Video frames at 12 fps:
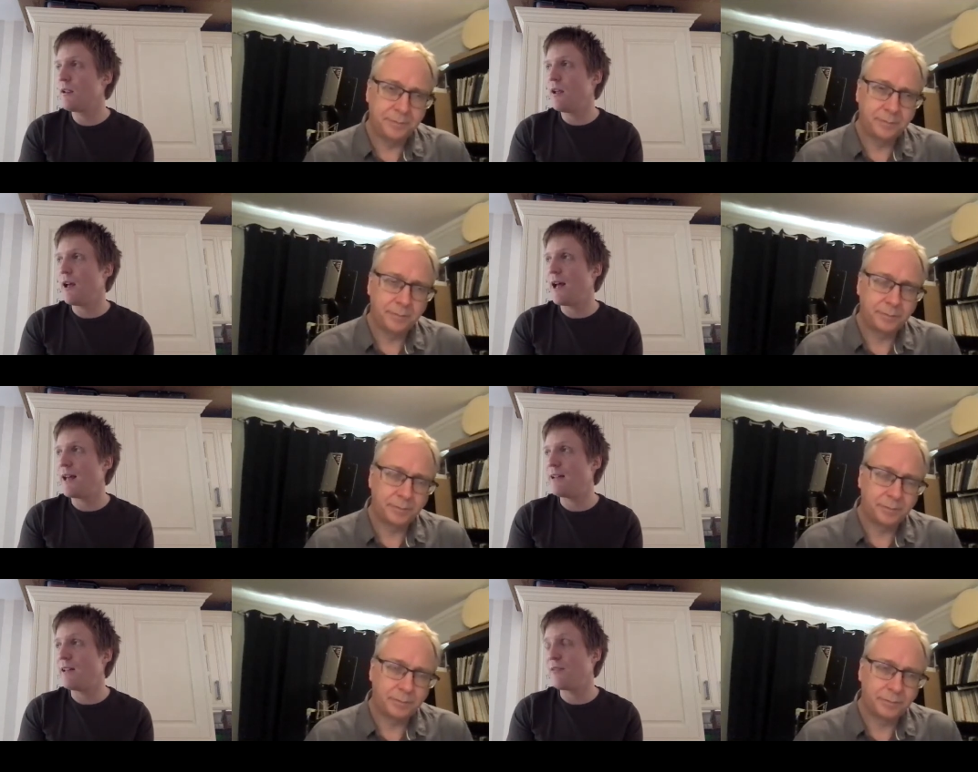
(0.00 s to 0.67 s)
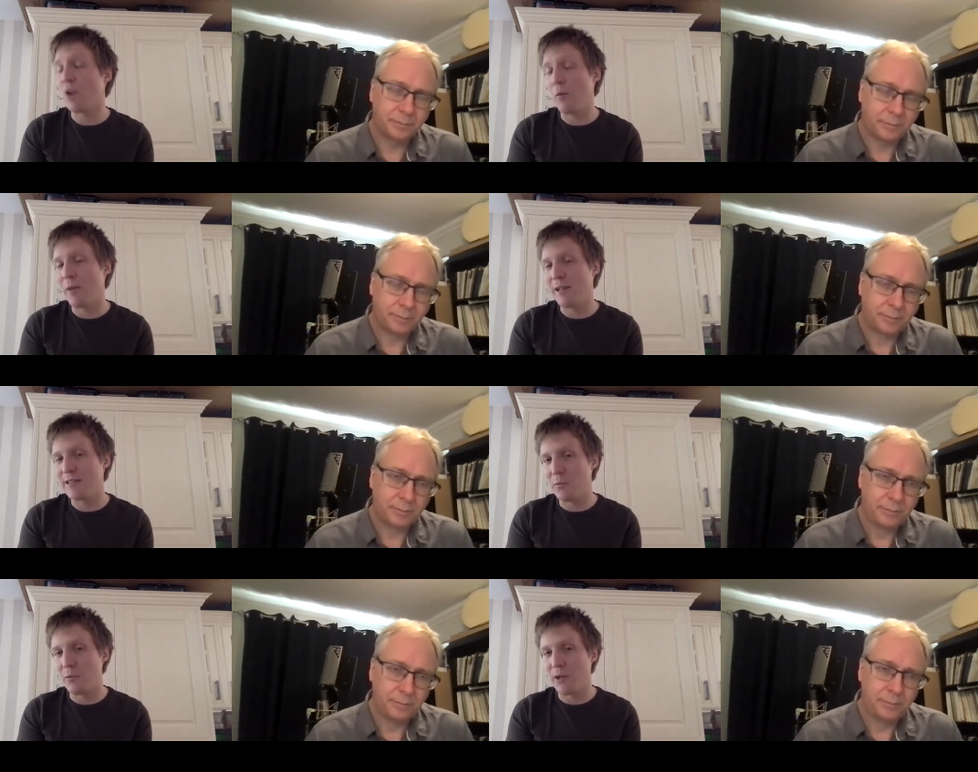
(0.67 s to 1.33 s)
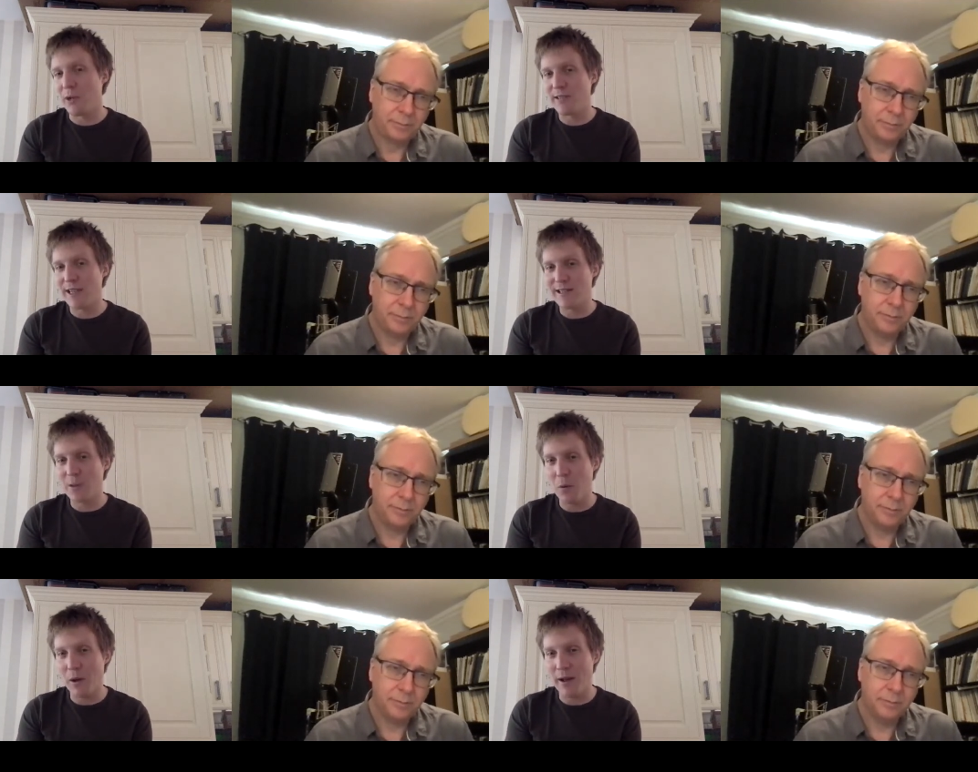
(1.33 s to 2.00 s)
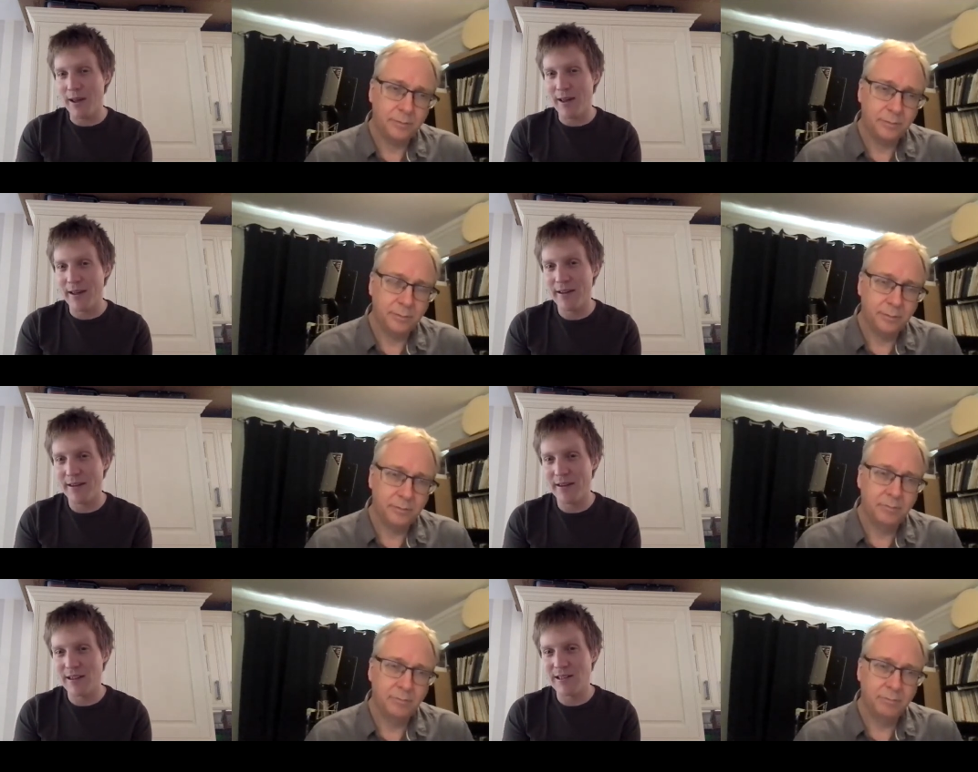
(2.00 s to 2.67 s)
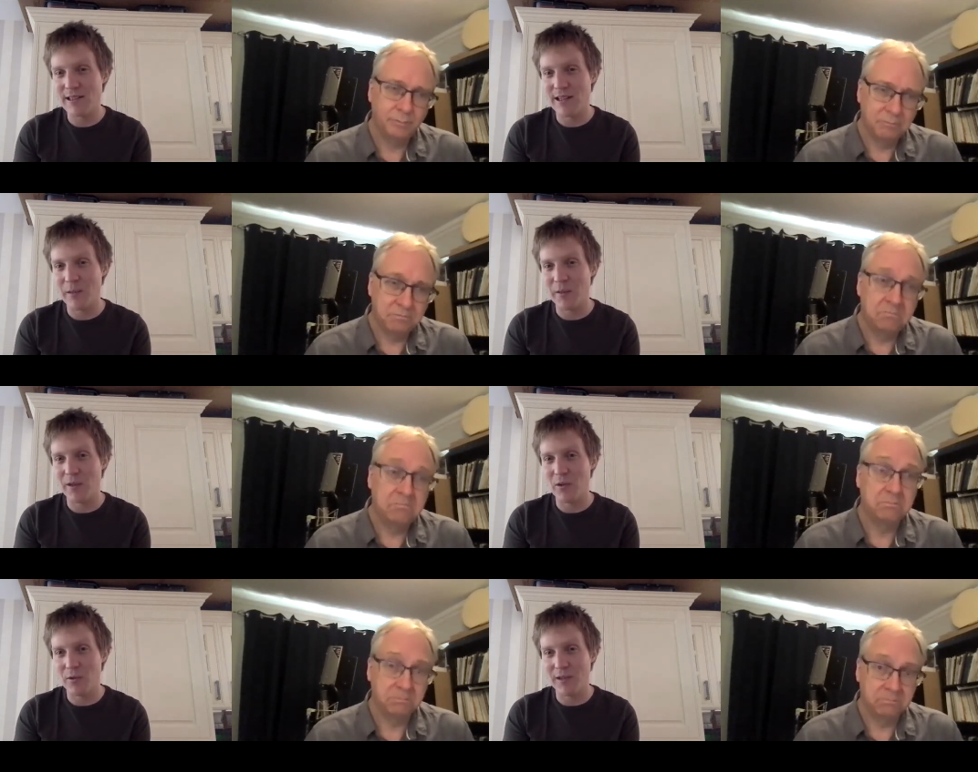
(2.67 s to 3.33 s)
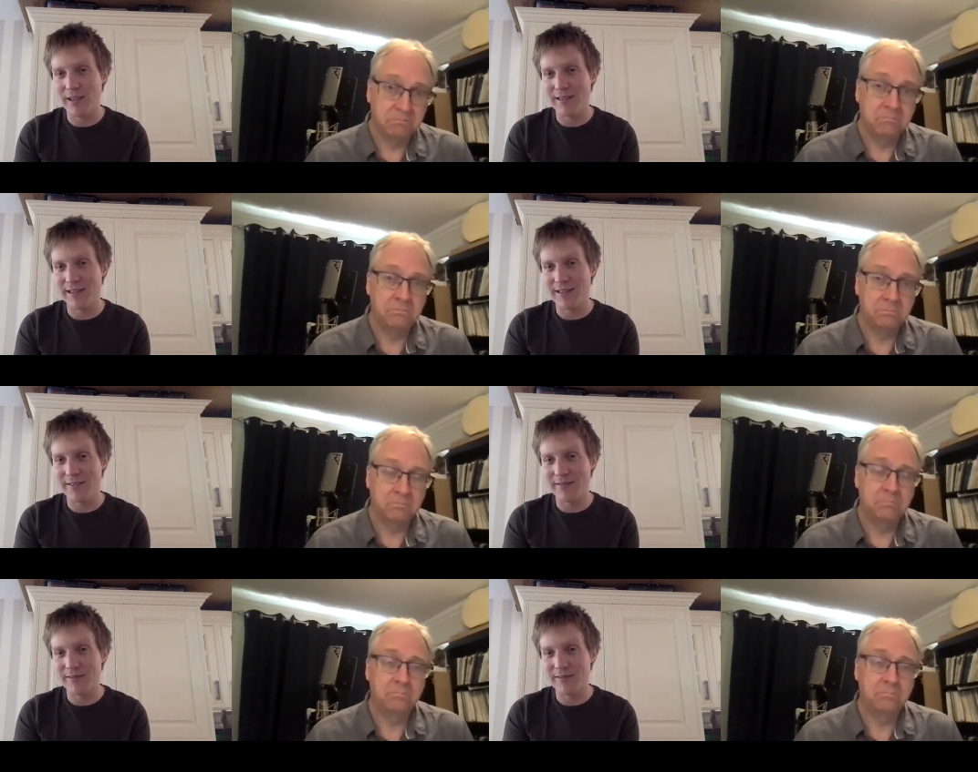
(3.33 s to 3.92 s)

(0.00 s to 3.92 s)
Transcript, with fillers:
Speaker 1: and I've got a political protest choir that's up in North London.